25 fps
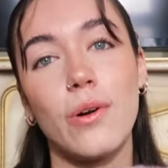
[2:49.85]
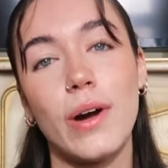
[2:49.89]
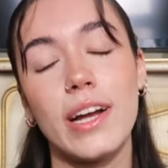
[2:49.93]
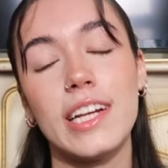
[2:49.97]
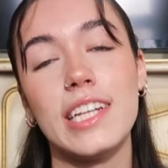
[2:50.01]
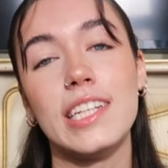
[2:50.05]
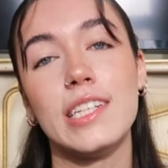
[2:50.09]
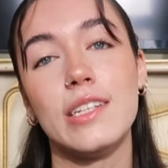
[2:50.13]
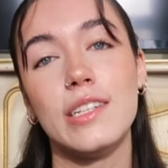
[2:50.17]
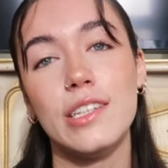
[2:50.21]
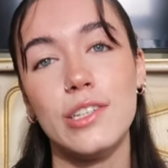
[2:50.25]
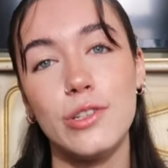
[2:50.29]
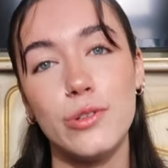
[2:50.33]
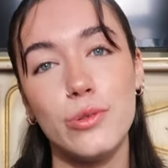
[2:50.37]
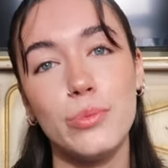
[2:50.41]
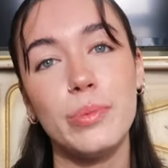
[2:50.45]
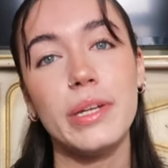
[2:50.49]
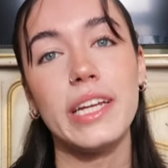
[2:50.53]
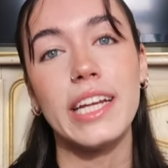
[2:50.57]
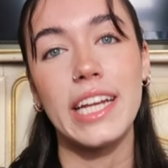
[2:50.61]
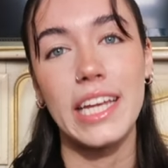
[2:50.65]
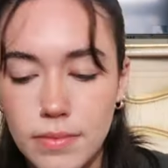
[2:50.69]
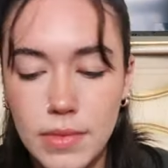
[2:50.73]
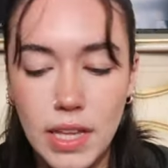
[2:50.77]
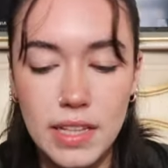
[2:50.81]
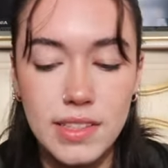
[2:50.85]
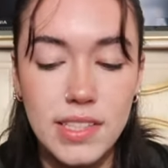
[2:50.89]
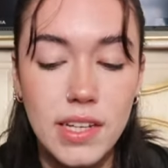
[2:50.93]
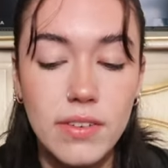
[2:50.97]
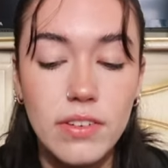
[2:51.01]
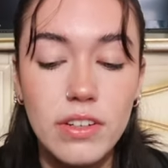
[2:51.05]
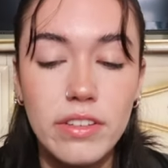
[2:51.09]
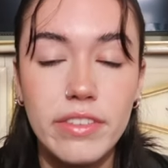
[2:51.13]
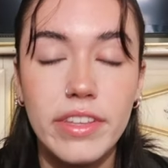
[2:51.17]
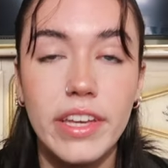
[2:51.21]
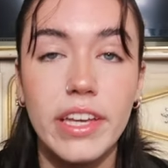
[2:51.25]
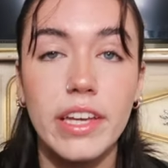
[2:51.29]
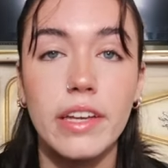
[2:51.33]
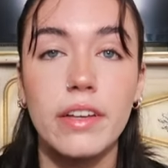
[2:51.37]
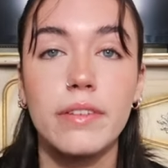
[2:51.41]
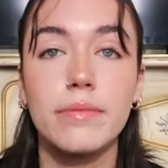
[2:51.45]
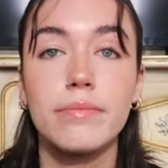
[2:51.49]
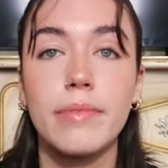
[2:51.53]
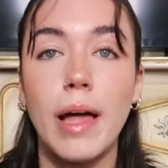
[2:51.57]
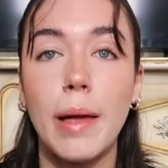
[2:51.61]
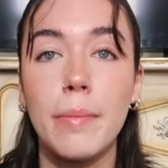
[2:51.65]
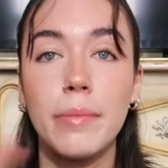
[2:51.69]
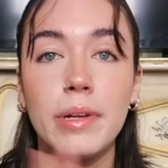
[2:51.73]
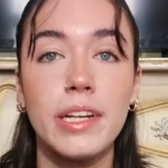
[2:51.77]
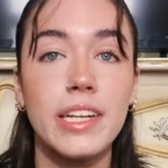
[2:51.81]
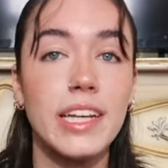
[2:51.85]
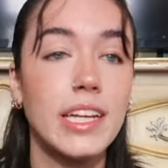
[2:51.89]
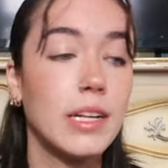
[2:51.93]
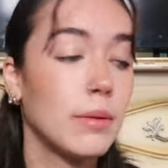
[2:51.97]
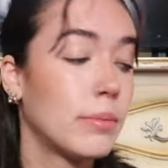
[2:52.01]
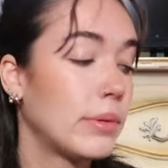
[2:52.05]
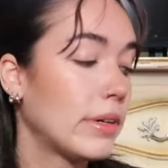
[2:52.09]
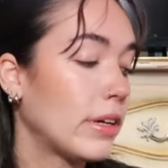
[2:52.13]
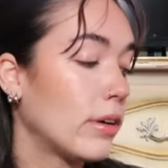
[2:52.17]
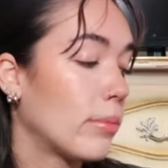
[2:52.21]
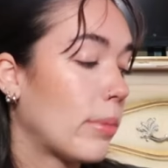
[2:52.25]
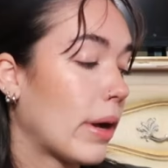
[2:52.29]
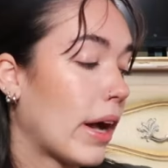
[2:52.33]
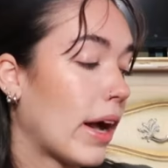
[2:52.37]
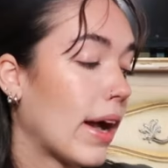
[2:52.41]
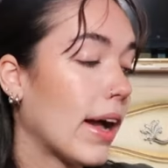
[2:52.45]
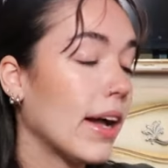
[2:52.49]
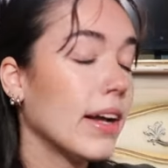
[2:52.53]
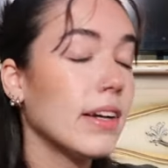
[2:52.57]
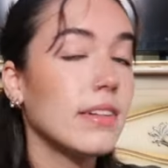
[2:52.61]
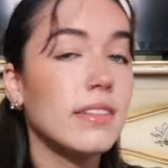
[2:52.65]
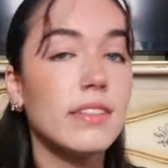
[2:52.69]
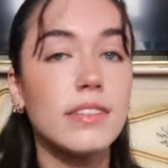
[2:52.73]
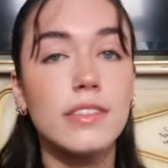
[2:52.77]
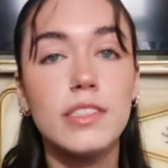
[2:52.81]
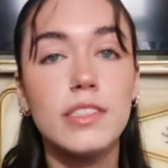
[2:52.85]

I need a new beanie. That's everything. I'm gonna get a bigger bag,